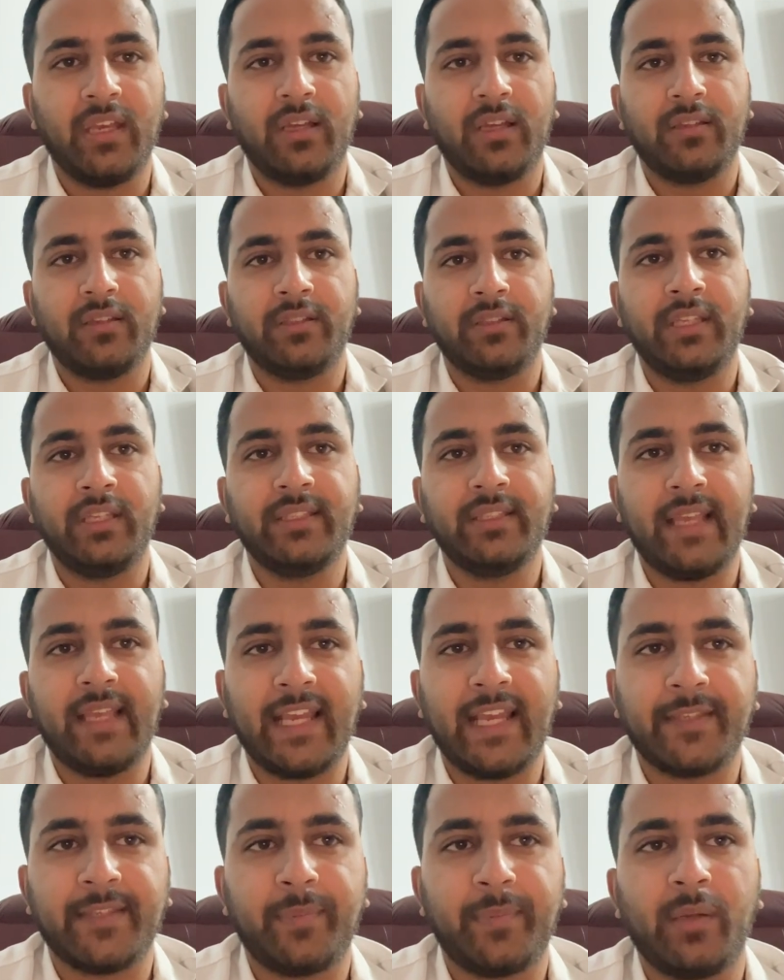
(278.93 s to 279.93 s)
These
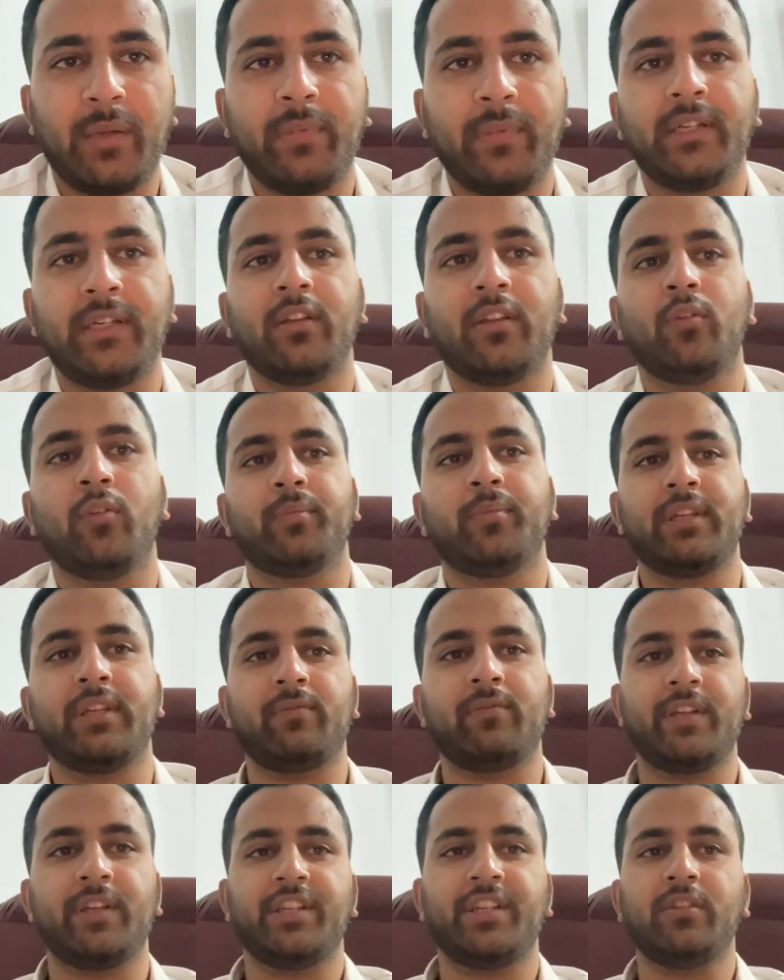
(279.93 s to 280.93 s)
experimental
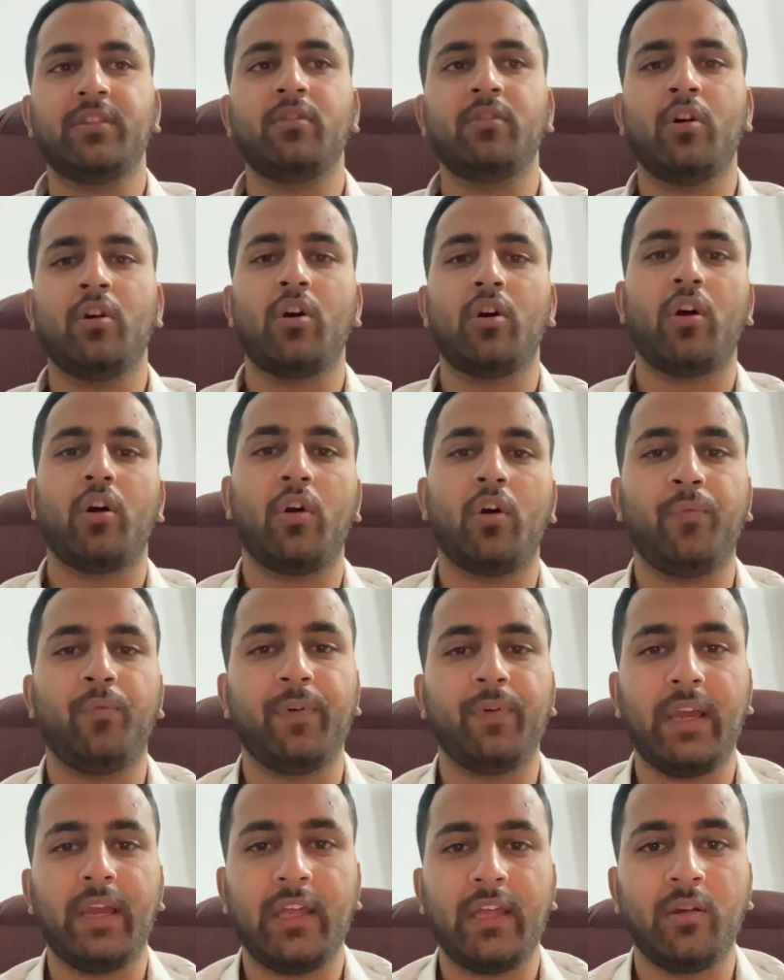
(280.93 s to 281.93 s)
observation
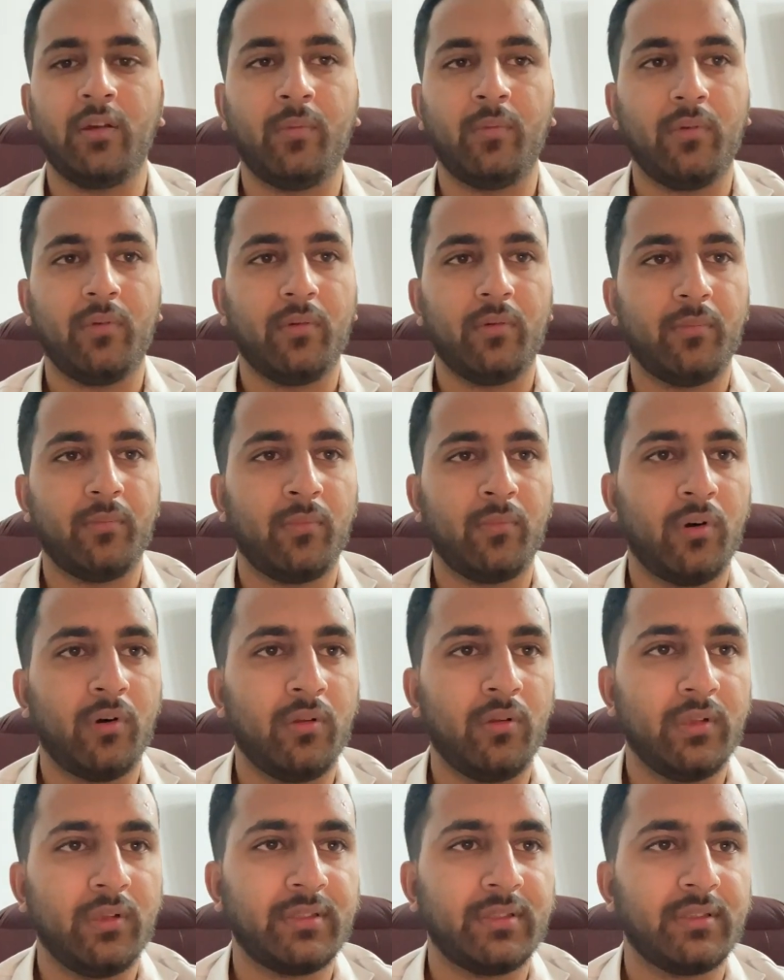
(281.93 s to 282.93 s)
of
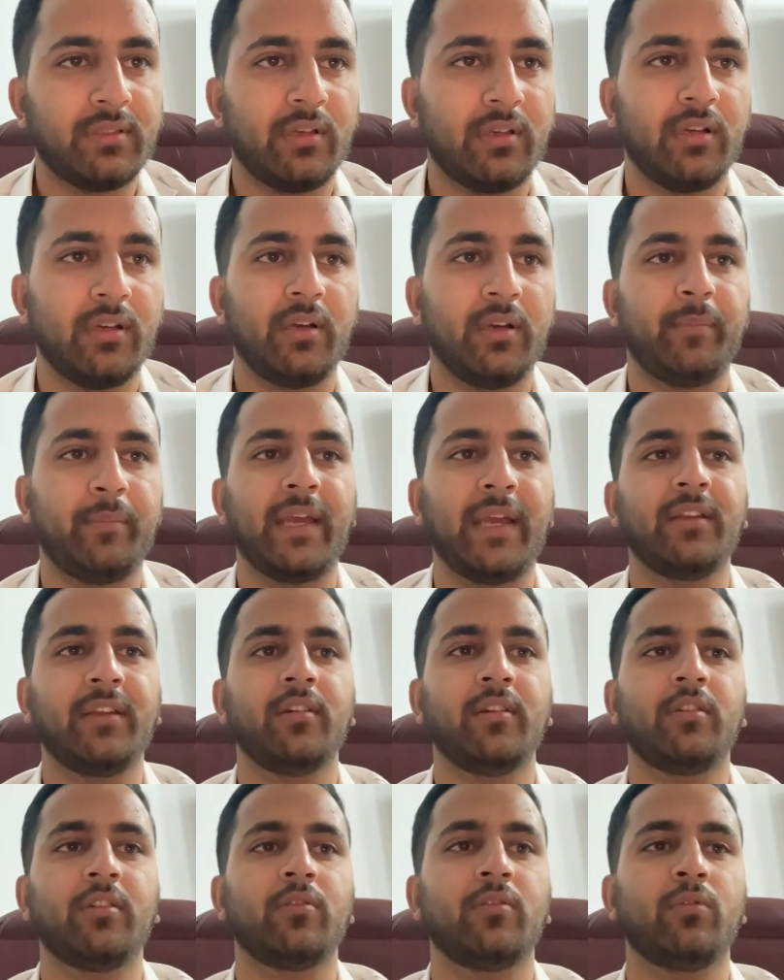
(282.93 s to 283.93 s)
anomalous
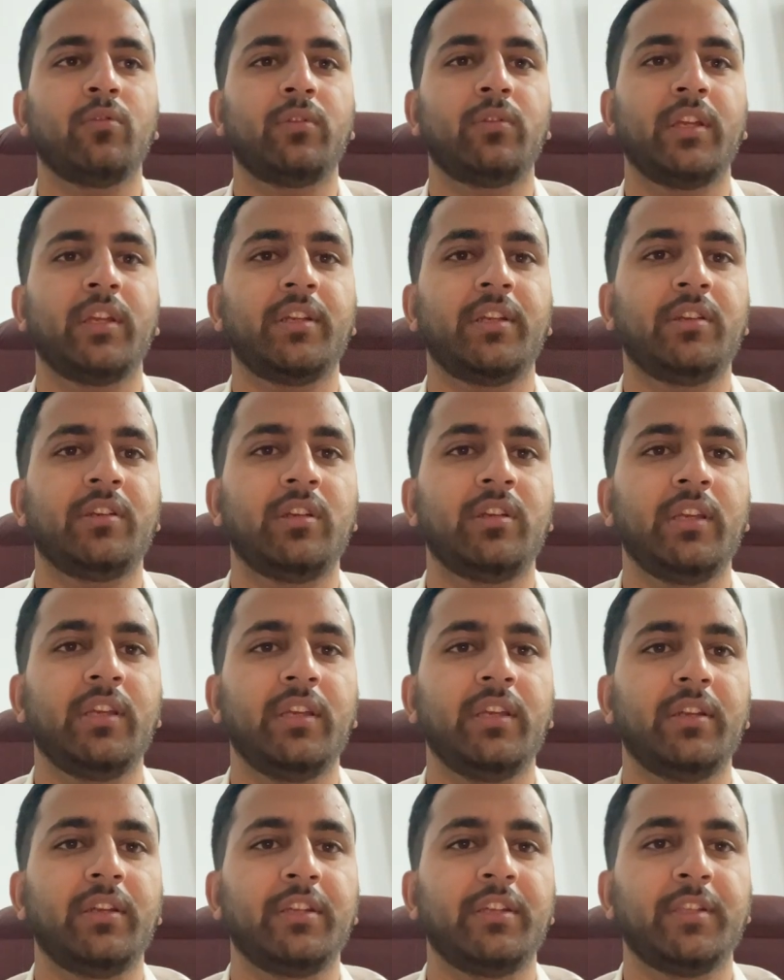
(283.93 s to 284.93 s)
magnetic
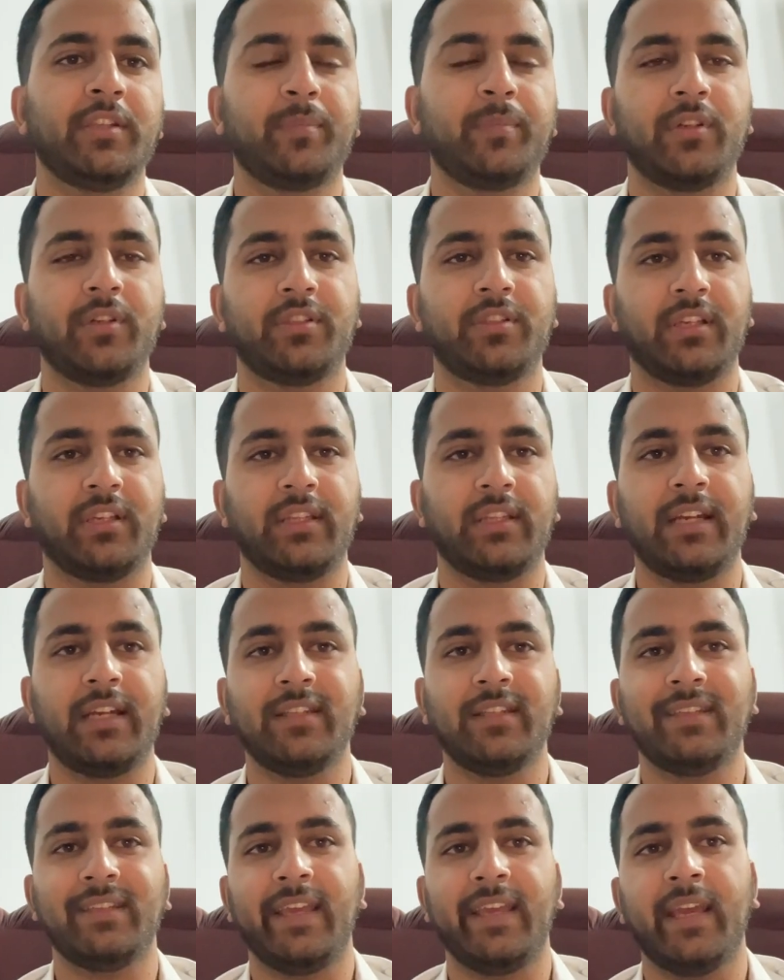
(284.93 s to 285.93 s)
rotatory dispersion,
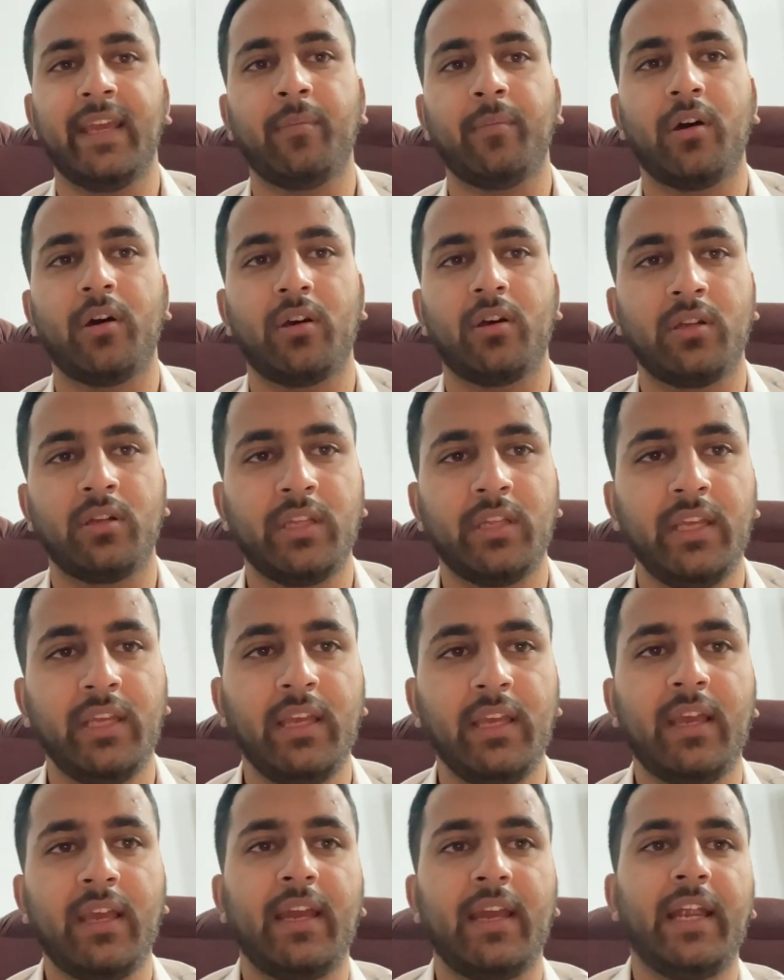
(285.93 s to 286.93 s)
that is AMRD,
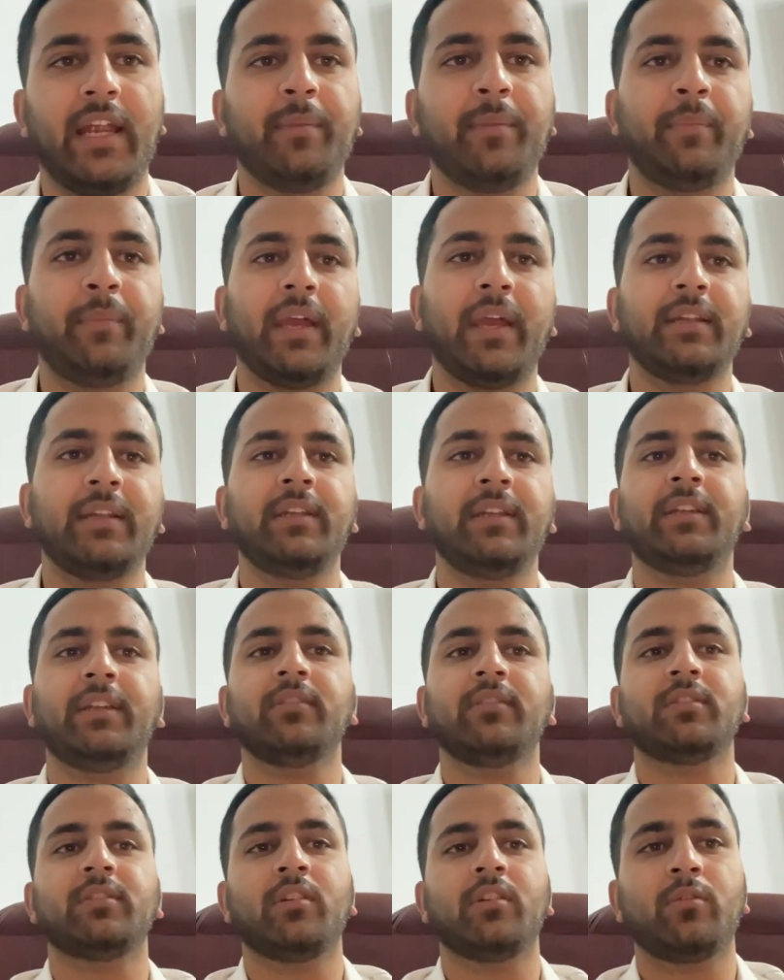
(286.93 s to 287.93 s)
and
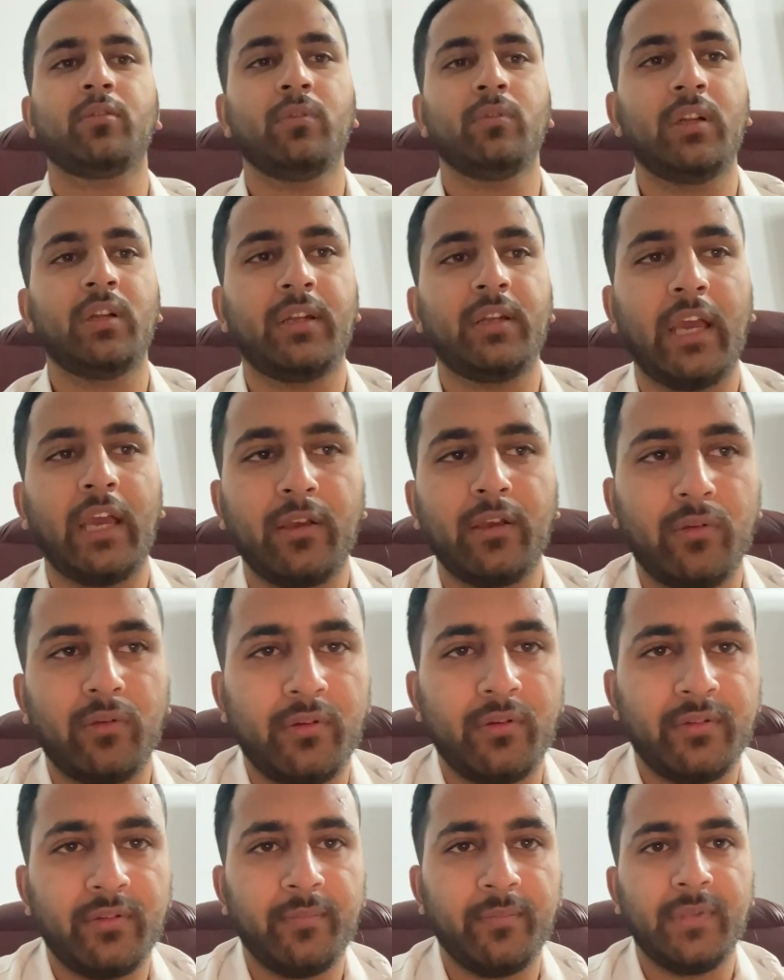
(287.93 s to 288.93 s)
magnetic circular
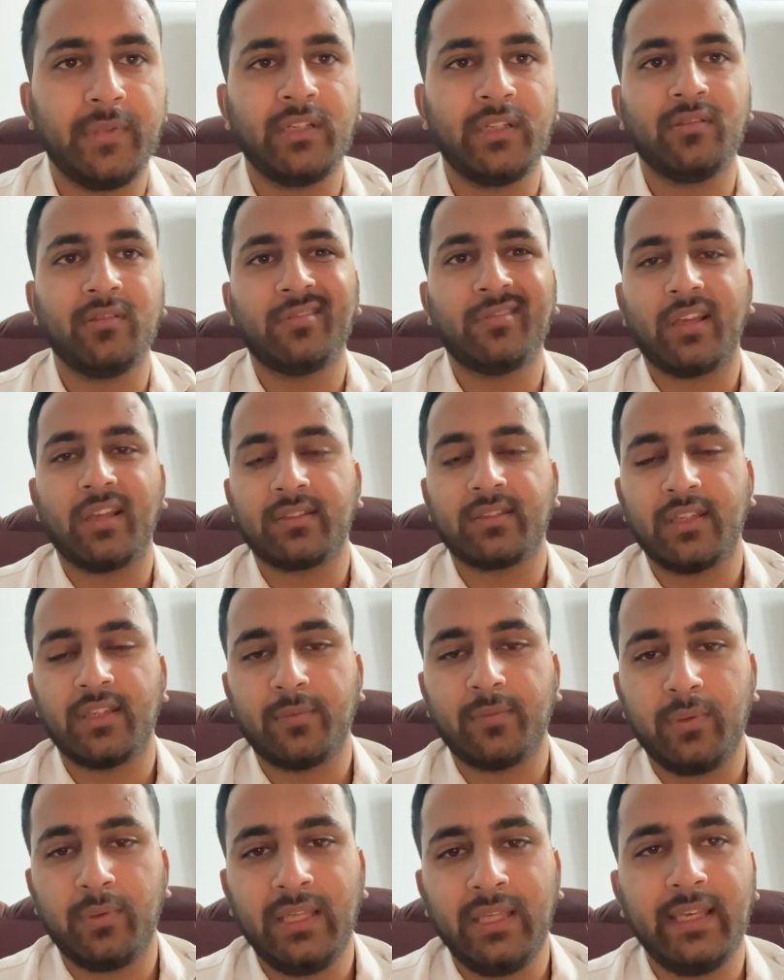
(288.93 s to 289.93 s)
dichroism, it is
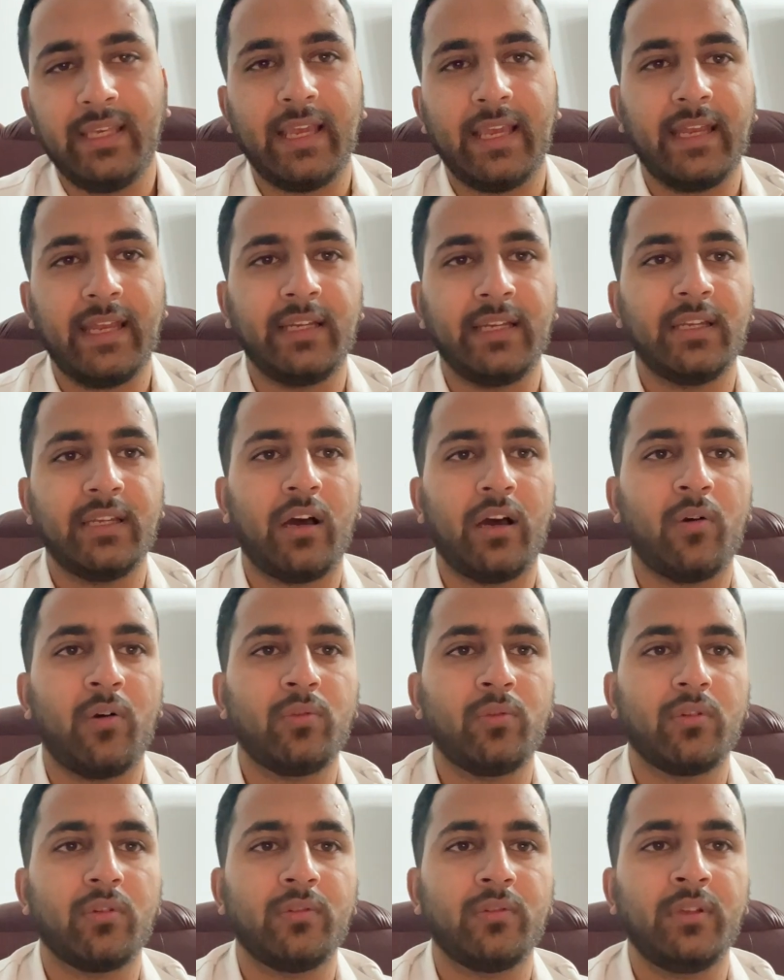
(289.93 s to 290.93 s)
successfully carried
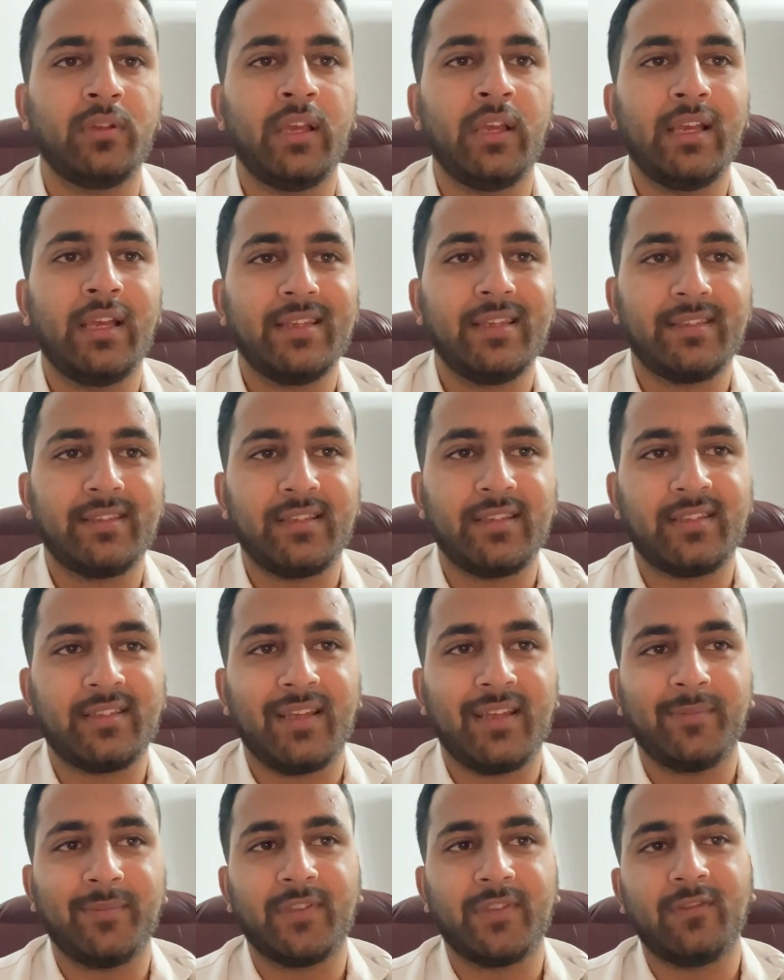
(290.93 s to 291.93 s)
out on
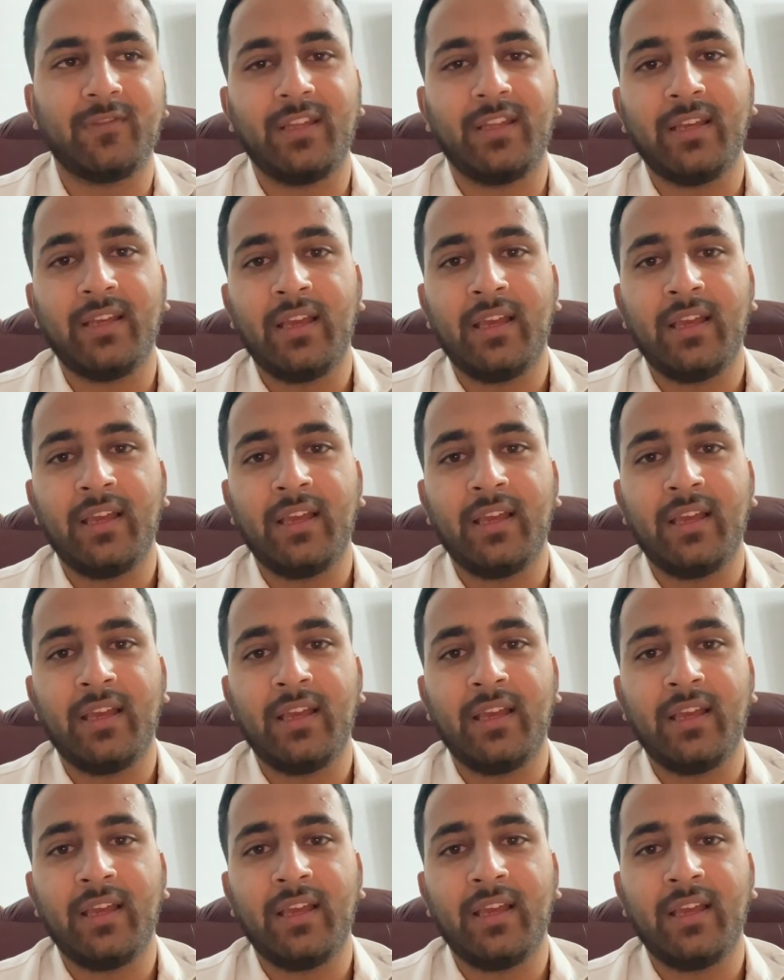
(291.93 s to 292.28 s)
systems with a